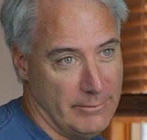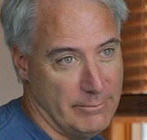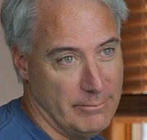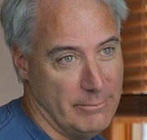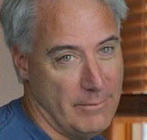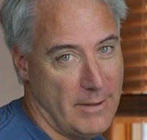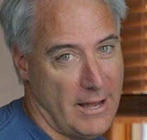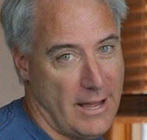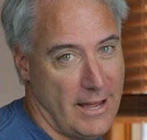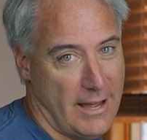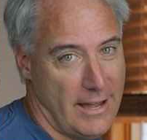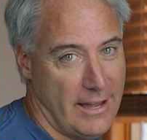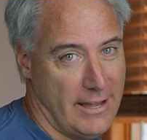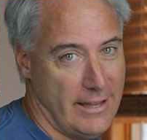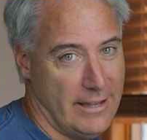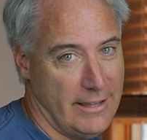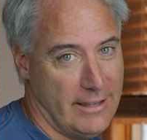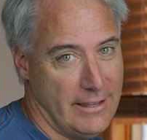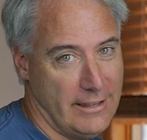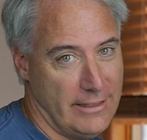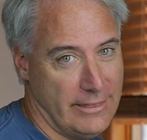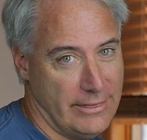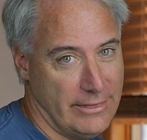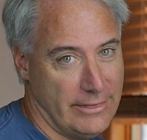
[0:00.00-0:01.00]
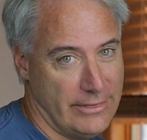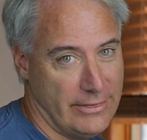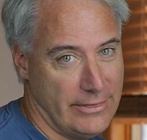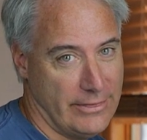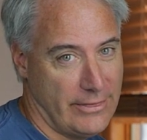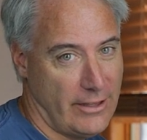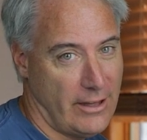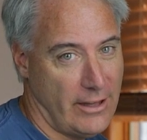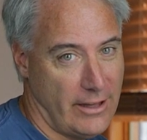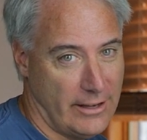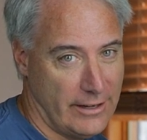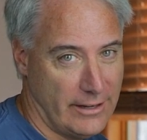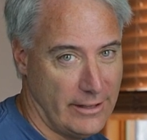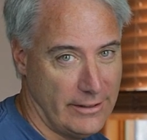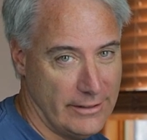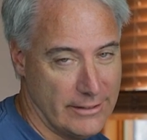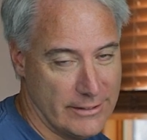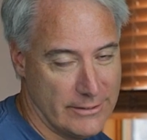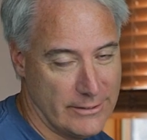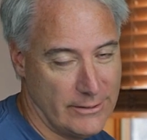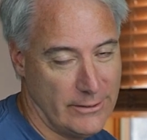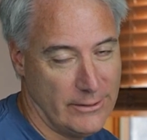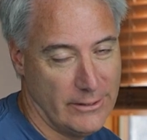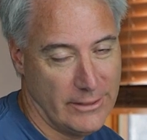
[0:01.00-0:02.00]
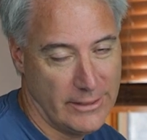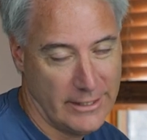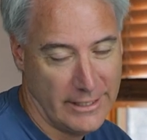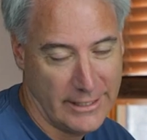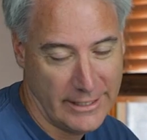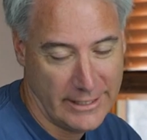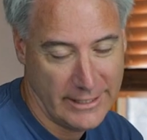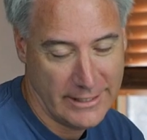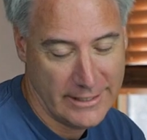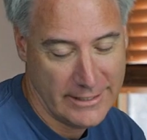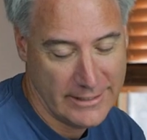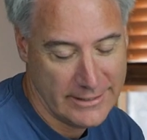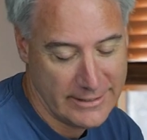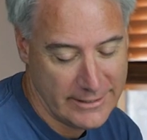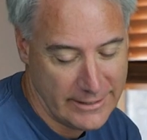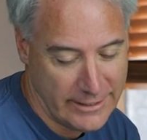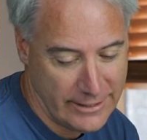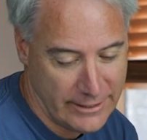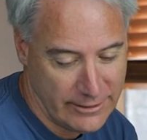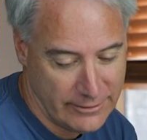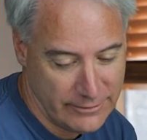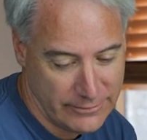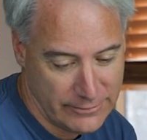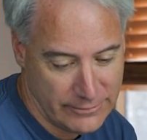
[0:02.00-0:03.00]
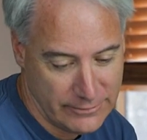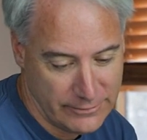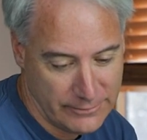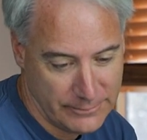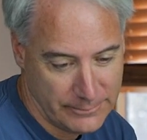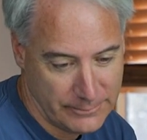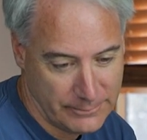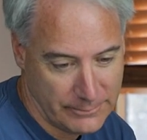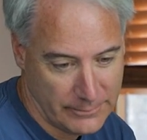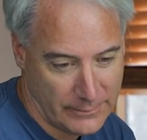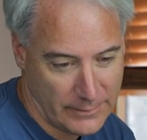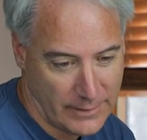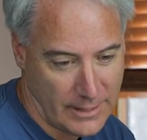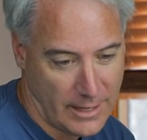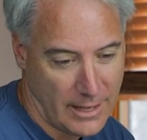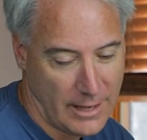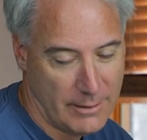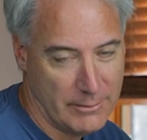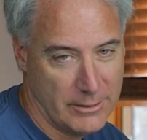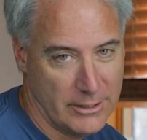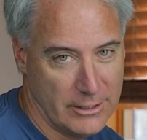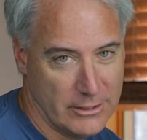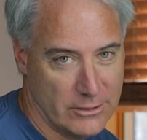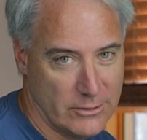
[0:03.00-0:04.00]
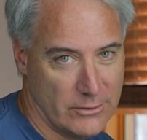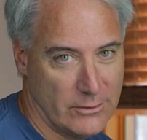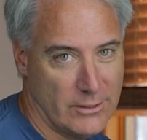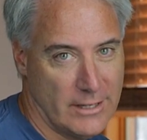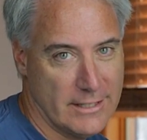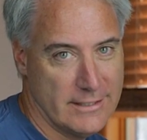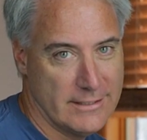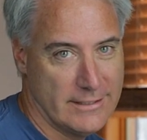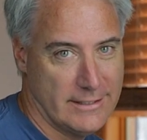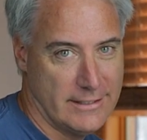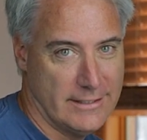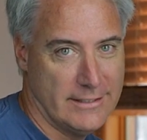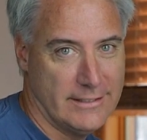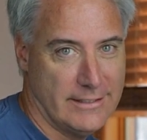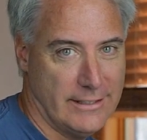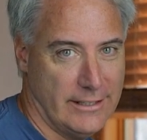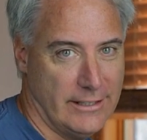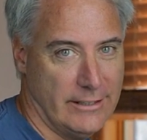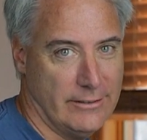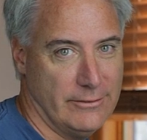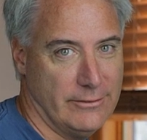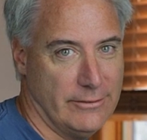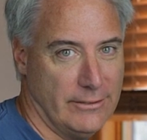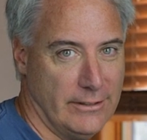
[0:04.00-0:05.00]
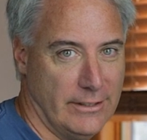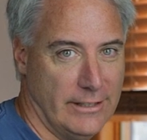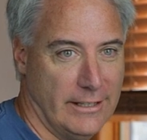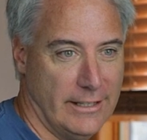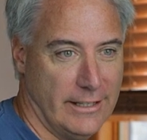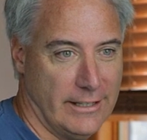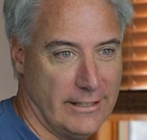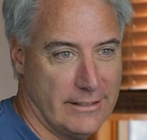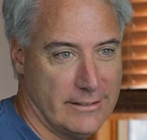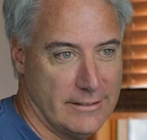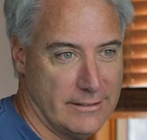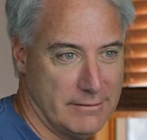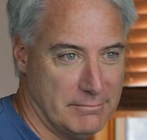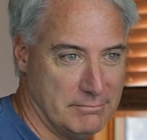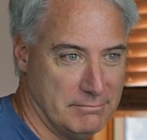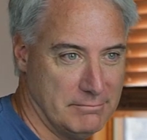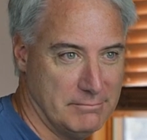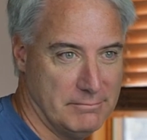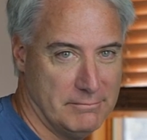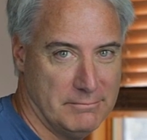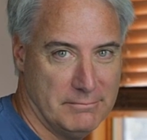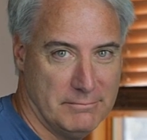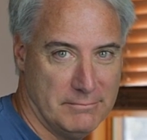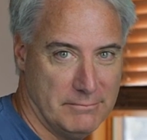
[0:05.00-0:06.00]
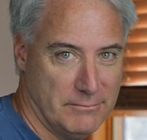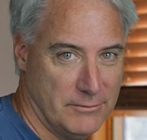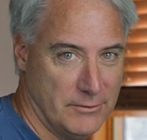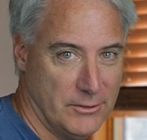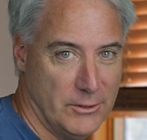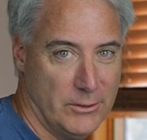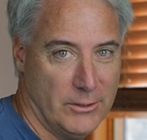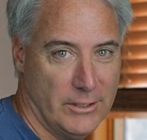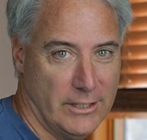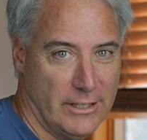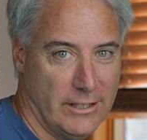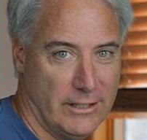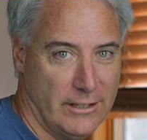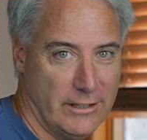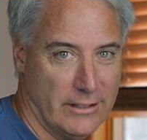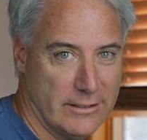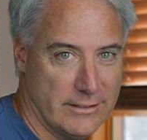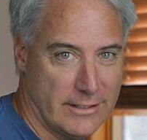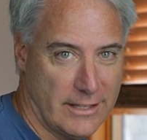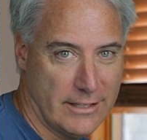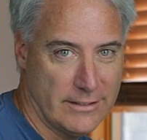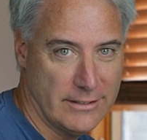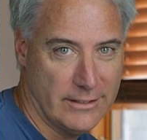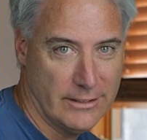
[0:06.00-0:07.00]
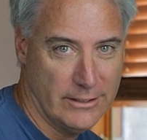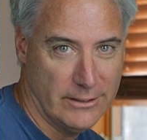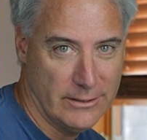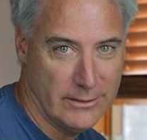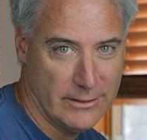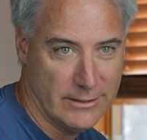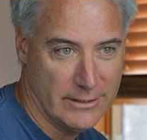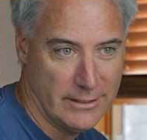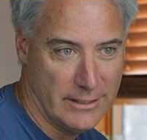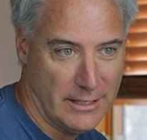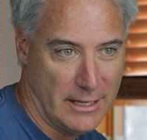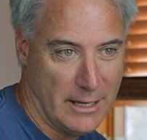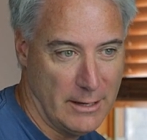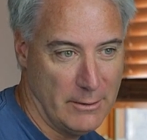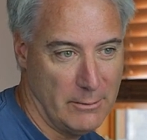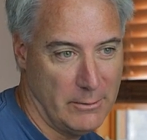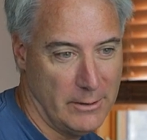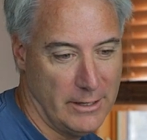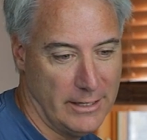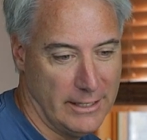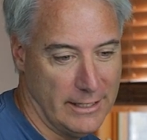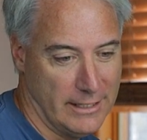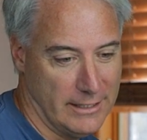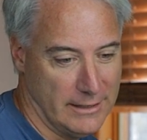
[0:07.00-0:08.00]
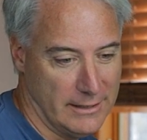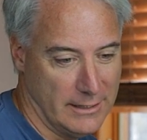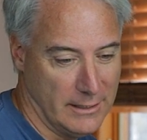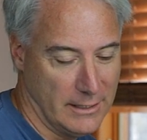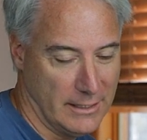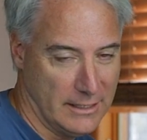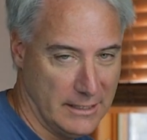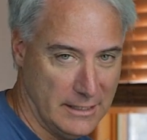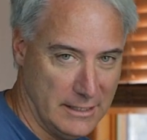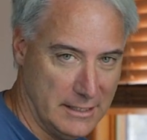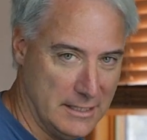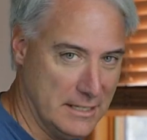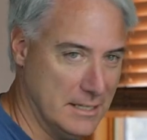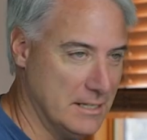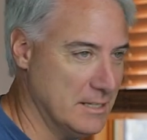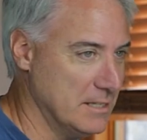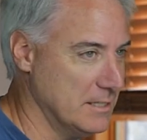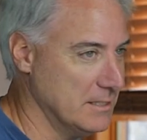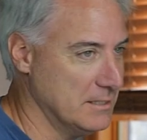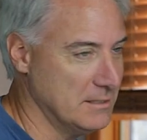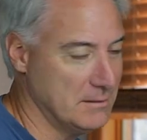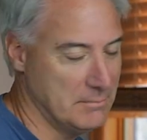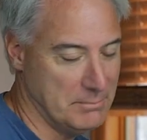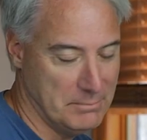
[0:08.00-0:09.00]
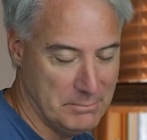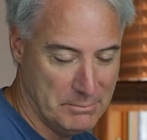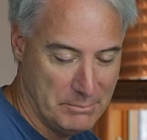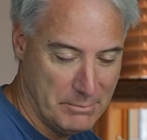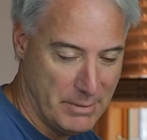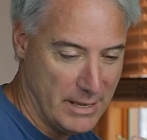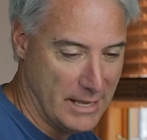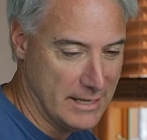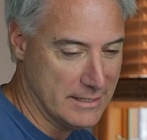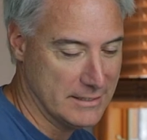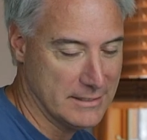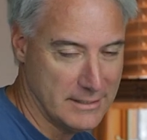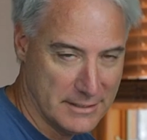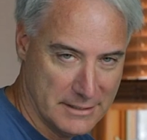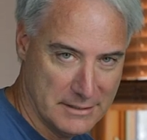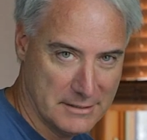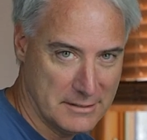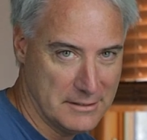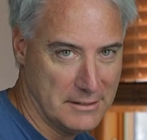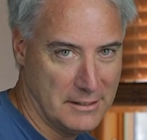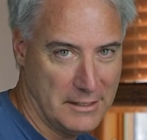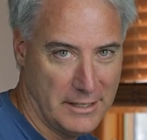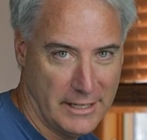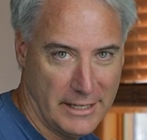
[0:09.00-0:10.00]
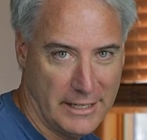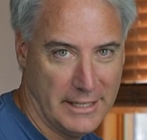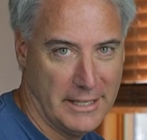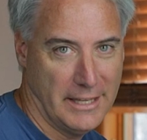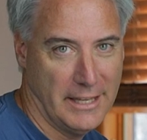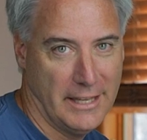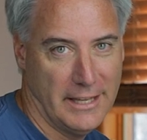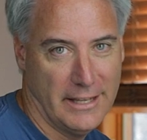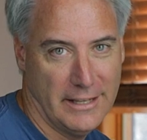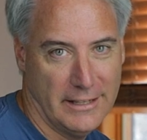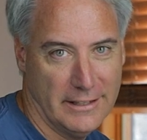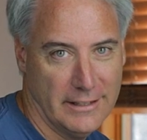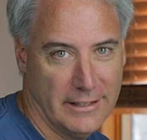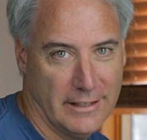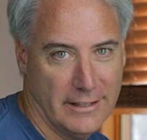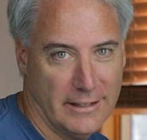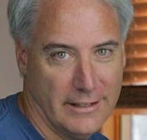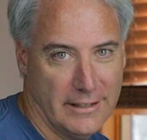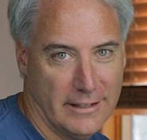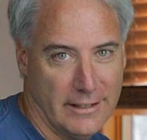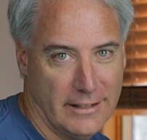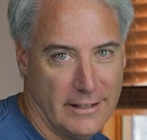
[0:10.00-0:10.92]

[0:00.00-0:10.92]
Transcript: my thought on this whole thing is, if I'm going to trust this thing for the next few years as I use it, I want to get the cleanest, best install I can.